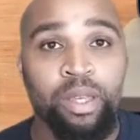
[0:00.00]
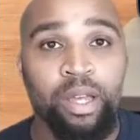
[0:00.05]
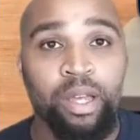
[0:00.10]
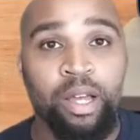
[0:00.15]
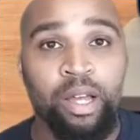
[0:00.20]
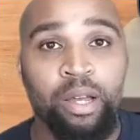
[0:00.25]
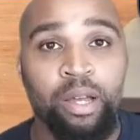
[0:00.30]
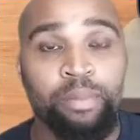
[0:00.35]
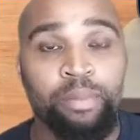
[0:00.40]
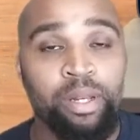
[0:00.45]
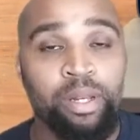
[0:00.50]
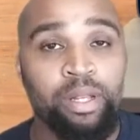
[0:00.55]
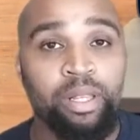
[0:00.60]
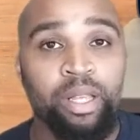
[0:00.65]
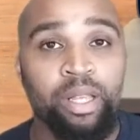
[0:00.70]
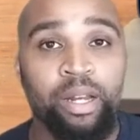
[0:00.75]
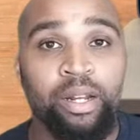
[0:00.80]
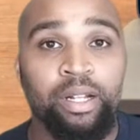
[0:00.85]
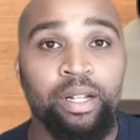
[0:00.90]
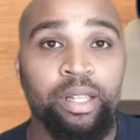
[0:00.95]
I've been in a
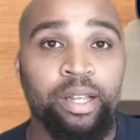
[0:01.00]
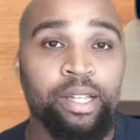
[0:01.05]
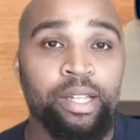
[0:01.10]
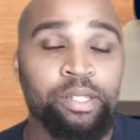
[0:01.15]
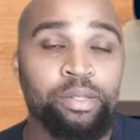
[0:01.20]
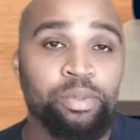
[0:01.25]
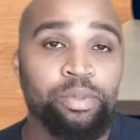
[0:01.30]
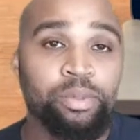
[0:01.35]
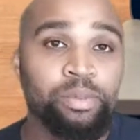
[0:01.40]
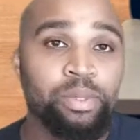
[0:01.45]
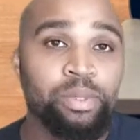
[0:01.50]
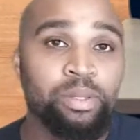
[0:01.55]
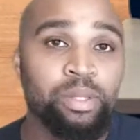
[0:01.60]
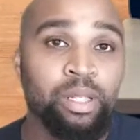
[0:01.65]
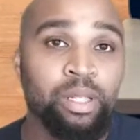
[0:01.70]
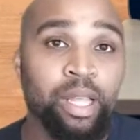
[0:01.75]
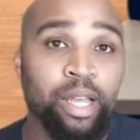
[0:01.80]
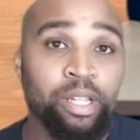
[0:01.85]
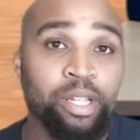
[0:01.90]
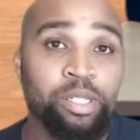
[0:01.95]
lot of classrooms. The
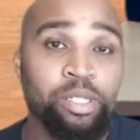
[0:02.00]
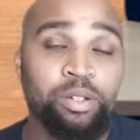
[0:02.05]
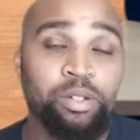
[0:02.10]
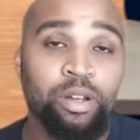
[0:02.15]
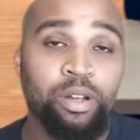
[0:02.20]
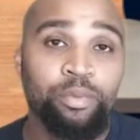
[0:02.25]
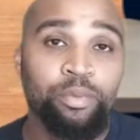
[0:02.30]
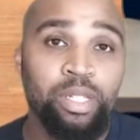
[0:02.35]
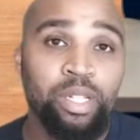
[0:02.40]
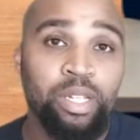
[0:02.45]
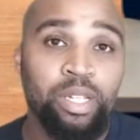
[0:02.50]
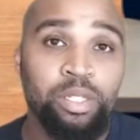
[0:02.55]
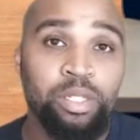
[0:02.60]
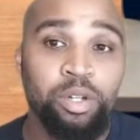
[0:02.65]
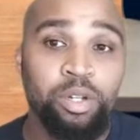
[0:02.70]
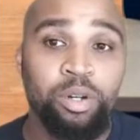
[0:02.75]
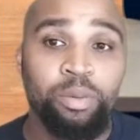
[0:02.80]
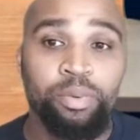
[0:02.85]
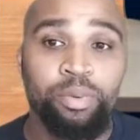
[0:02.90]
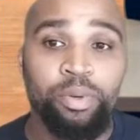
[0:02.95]
last year I was an
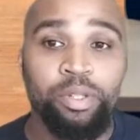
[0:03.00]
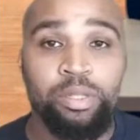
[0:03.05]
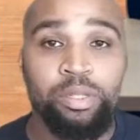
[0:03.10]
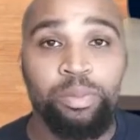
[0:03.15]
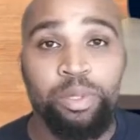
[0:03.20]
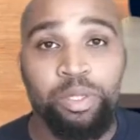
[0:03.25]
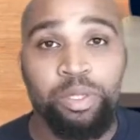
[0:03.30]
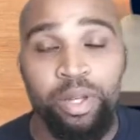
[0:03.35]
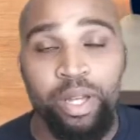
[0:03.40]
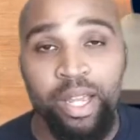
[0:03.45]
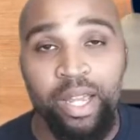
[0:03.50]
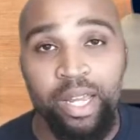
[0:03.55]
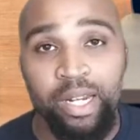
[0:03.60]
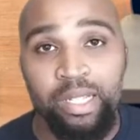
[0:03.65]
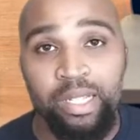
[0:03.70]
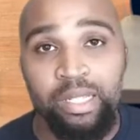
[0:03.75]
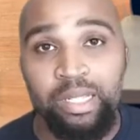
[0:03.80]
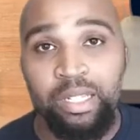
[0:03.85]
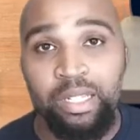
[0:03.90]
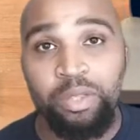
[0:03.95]
intern principal, so I got
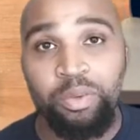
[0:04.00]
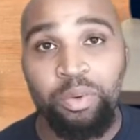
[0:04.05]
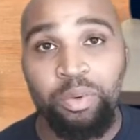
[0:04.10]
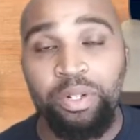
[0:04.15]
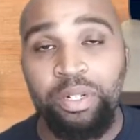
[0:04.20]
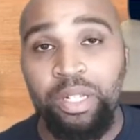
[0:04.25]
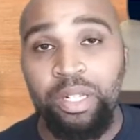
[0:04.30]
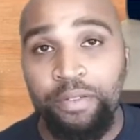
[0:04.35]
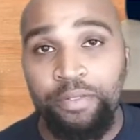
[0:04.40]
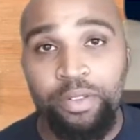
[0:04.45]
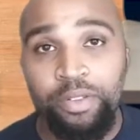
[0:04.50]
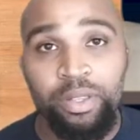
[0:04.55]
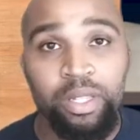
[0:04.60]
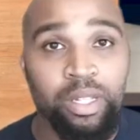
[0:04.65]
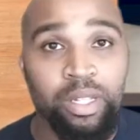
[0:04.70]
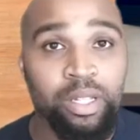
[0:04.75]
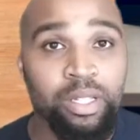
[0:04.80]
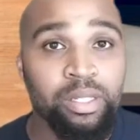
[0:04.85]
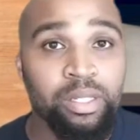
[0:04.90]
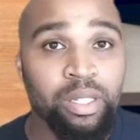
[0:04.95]
to see through a different
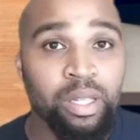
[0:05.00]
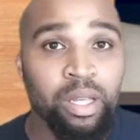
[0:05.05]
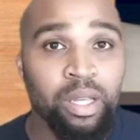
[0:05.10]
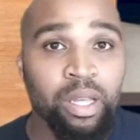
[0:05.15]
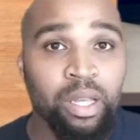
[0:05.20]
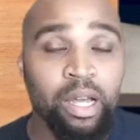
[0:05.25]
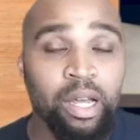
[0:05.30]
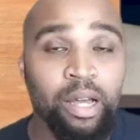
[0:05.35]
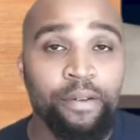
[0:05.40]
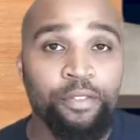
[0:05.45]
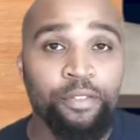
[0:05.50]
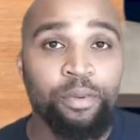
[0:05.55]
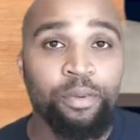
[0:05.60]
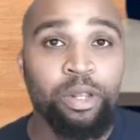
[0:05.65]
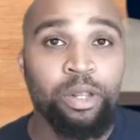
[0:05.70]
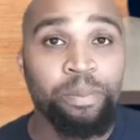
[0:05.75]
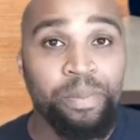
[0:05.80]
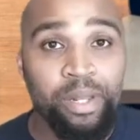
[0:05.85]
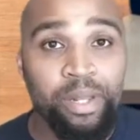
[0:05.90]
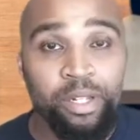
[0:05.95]
lens from
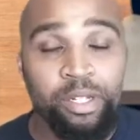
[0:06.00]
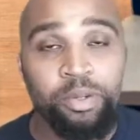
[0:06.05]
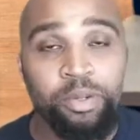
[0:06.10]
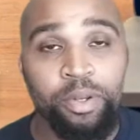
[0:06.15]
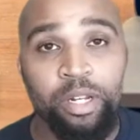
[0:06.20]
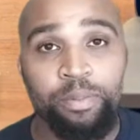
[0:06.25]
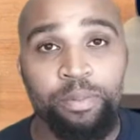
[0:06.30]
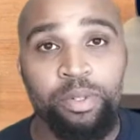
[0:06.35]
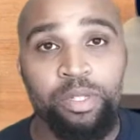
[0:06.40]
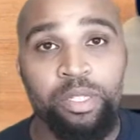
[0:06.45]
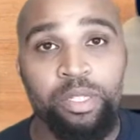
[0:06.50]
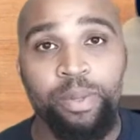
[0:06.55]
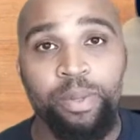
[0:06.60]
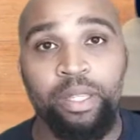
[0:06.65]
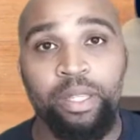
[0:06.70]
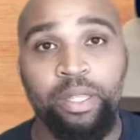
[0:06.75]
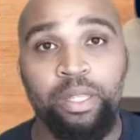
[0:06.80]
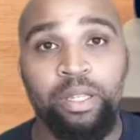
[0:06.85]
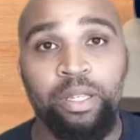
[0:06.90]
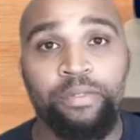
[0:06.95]
an administrative
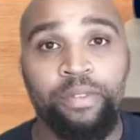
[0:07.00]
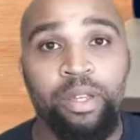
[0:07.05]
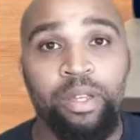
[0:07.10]
perspective,